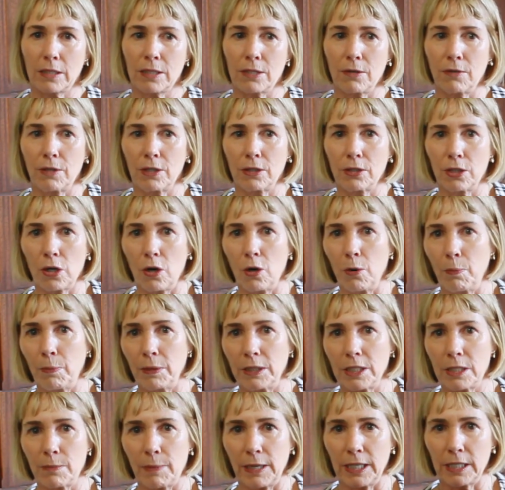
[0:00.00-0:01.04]
So there's open
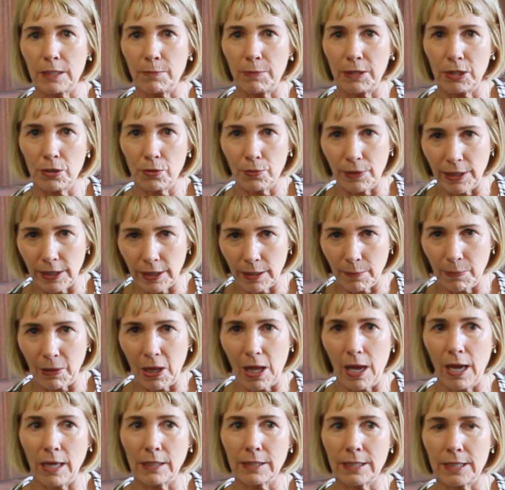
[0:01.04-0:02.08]
space between the
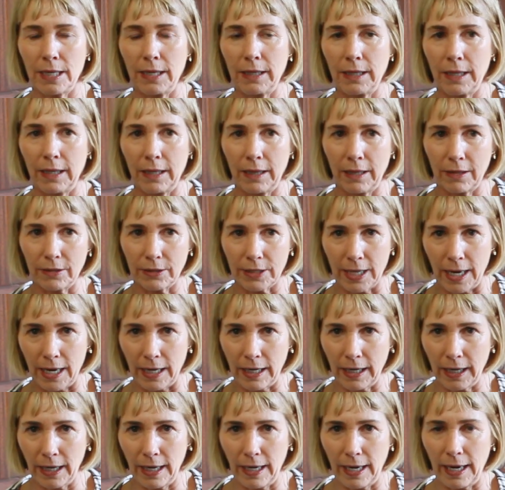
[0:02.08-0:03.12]
blocks, and then there's
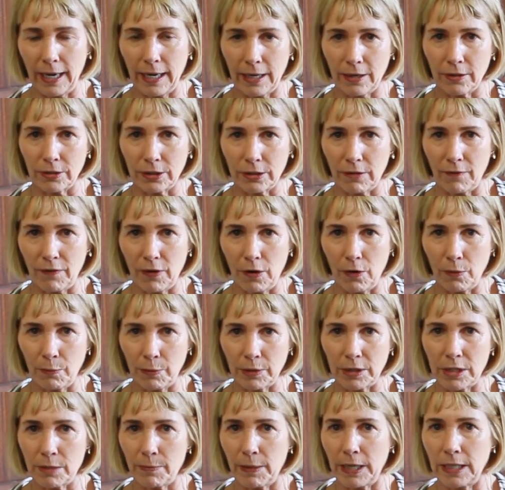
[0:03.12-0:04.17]
88 acres of
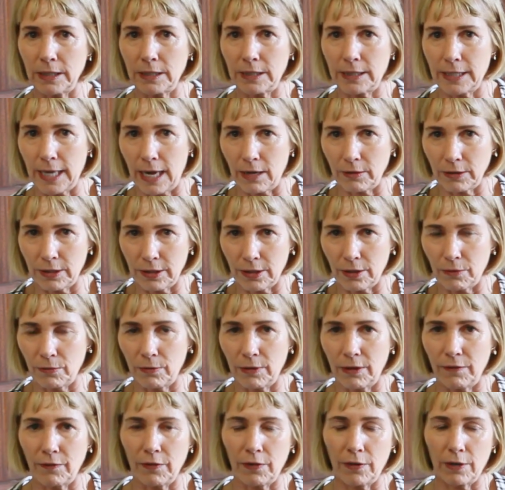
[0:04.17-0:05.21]
open space down to the
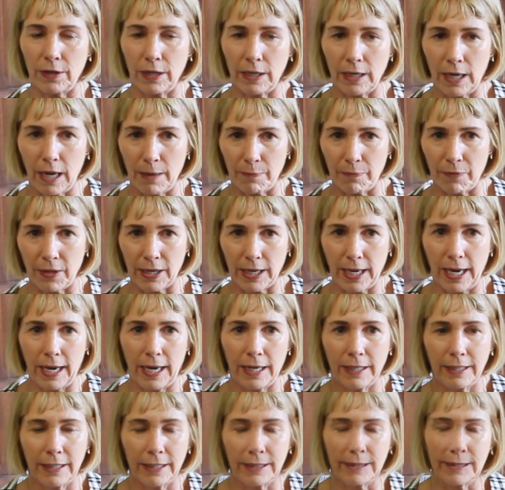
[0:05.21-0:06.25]
river and up the
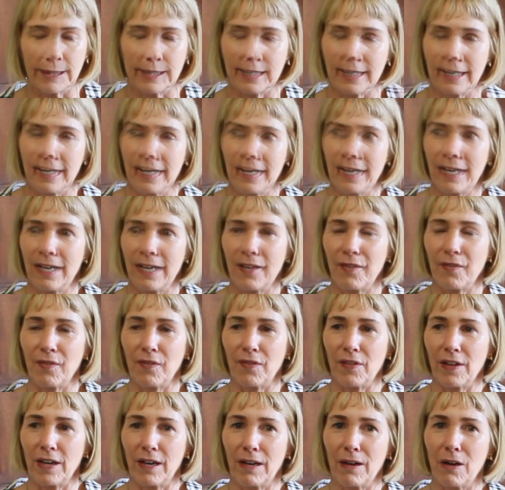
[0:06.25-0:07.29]
canyons.
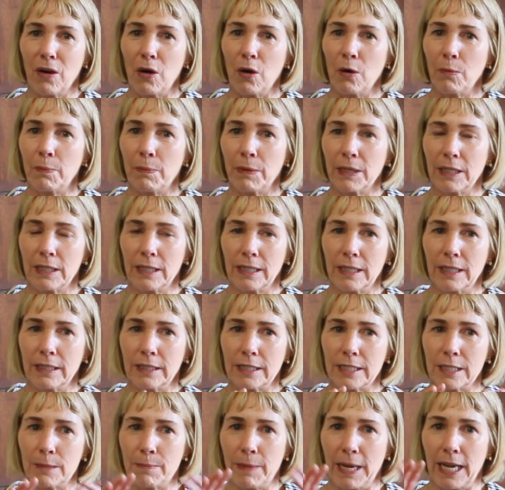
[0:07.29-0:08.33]
The open
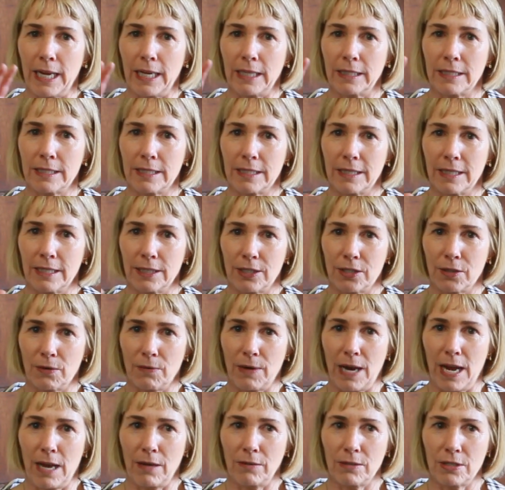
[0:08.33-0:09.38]
space that
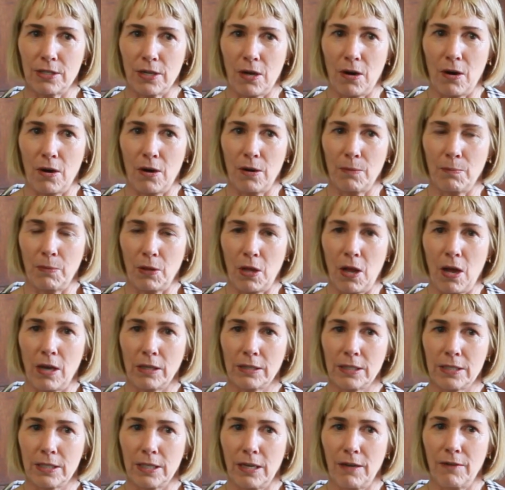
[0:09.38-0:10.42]
surrounds our
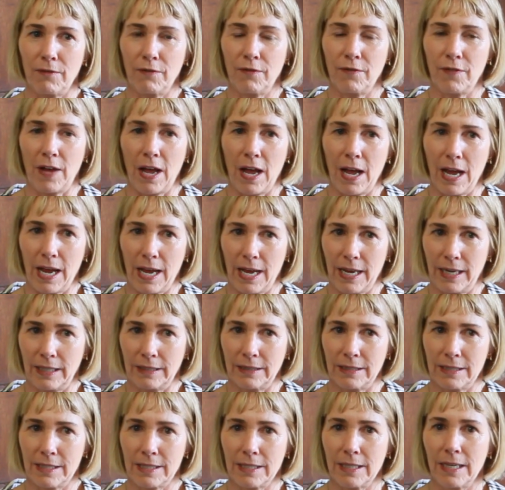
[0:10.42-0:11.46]
blocks of
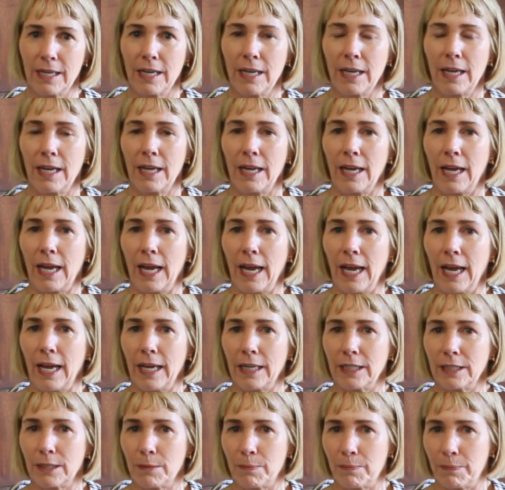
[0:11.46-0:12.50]
vines,
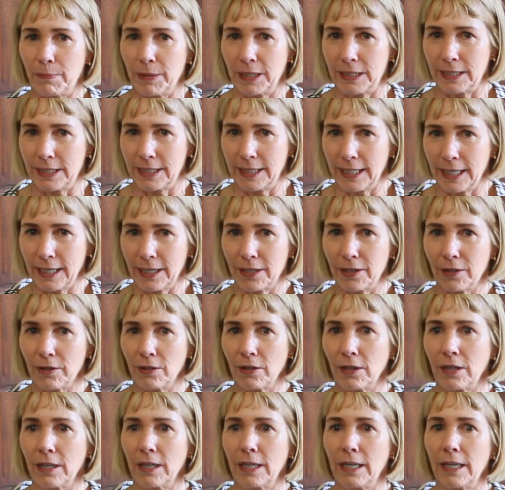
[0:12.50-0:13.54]
and
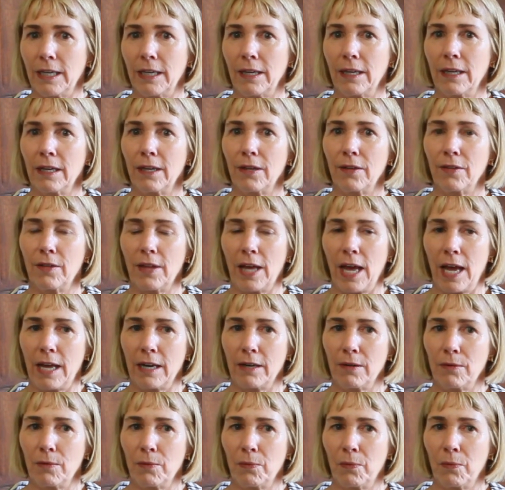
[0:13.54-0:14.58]
particularly
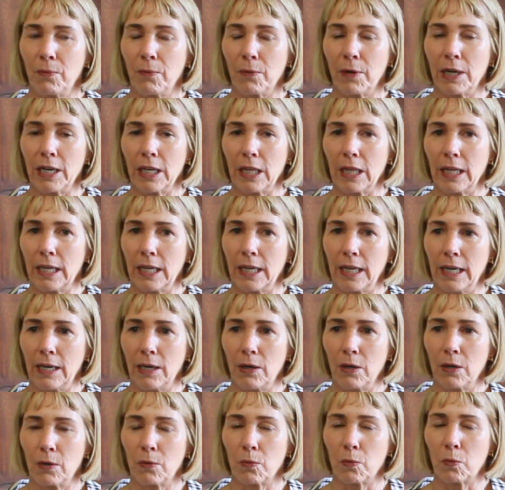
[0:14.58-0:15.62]
that
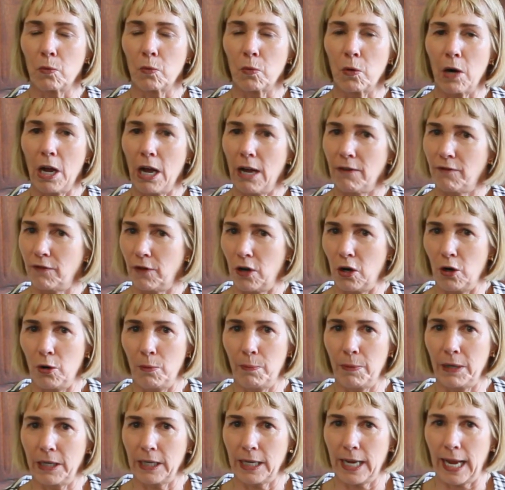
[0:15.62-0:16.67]
really rough
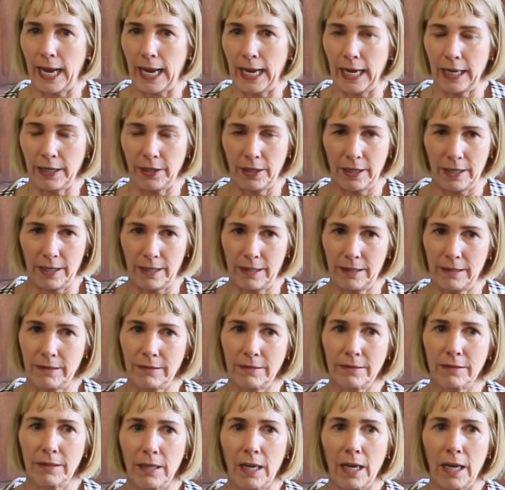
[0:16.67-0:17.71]
open canyon
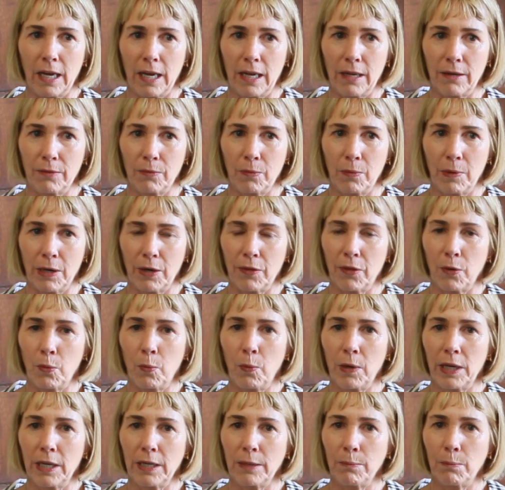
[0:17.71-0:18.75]
where the
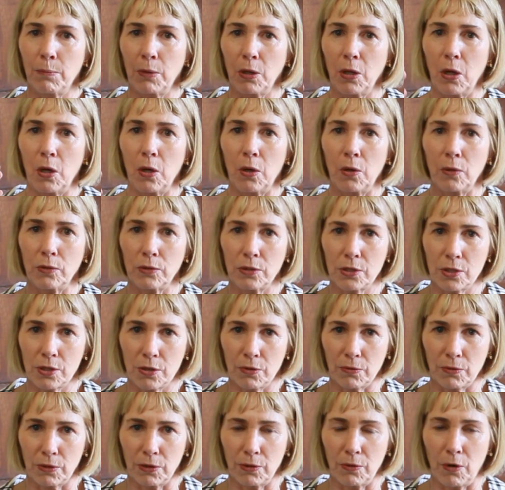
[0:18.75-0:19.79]
wind blows
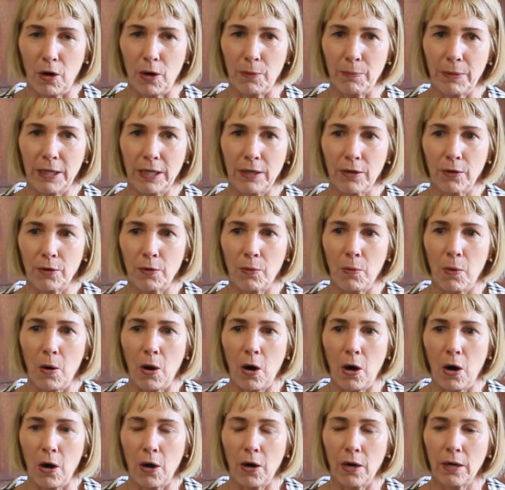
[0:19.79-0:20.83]
through our Pinot
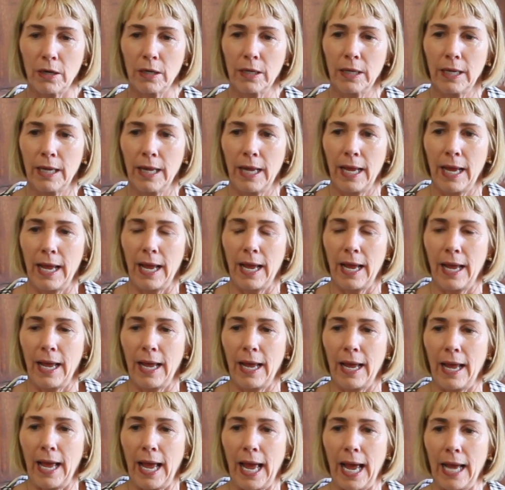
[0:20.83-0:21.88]
Noir,
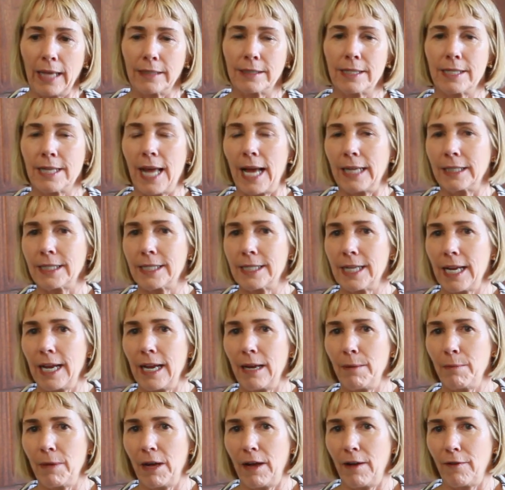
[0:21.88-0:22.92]
has that
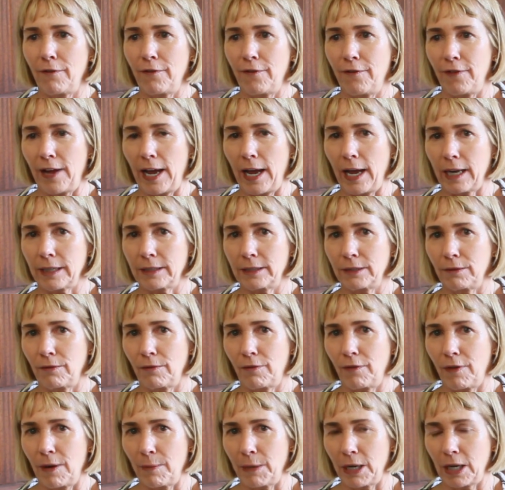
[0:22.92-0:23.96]
same effect
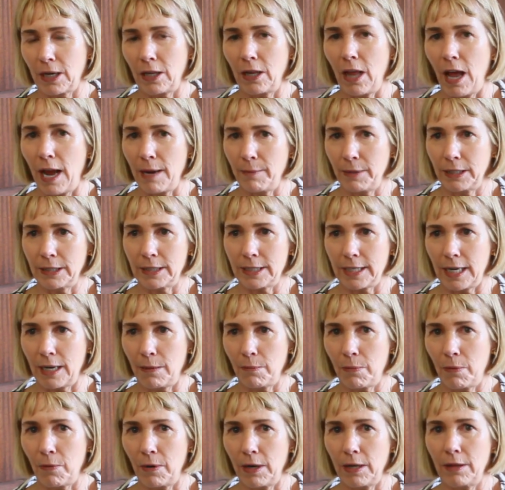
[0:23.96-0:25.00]
from a climate
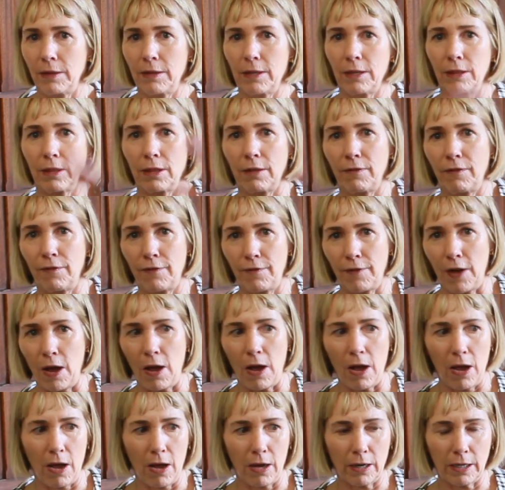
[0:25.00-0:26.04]
standpoint that the
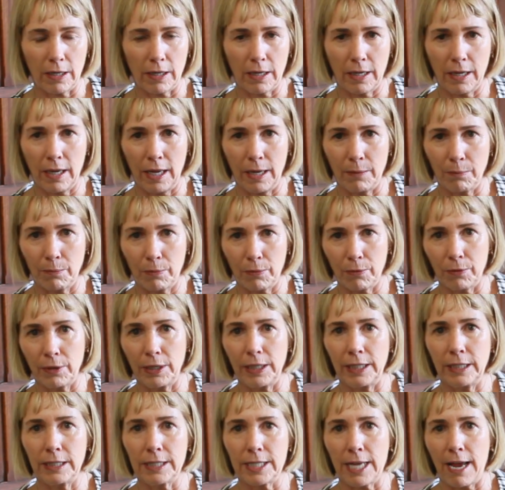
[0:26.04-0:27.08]
fog and
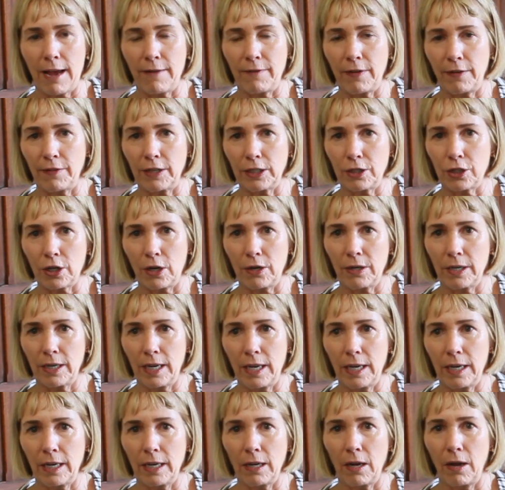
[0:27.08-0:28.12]
breeze have on the
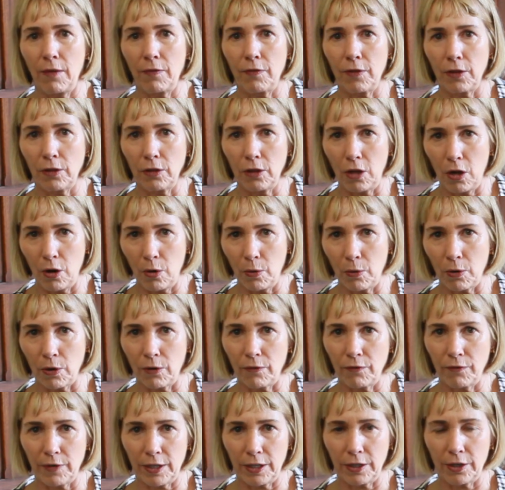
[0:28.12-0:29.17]
Chardonnay on the lower
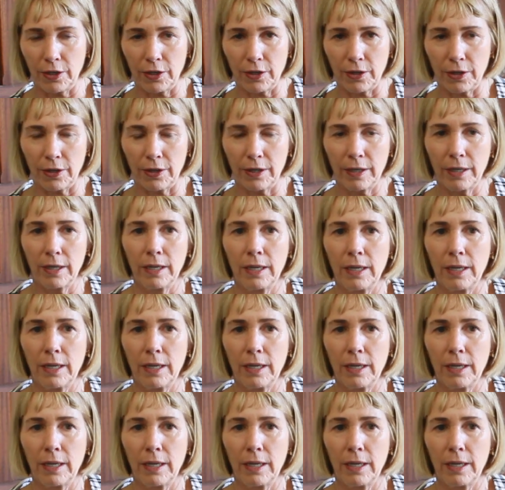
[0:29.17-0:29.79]
vineyard.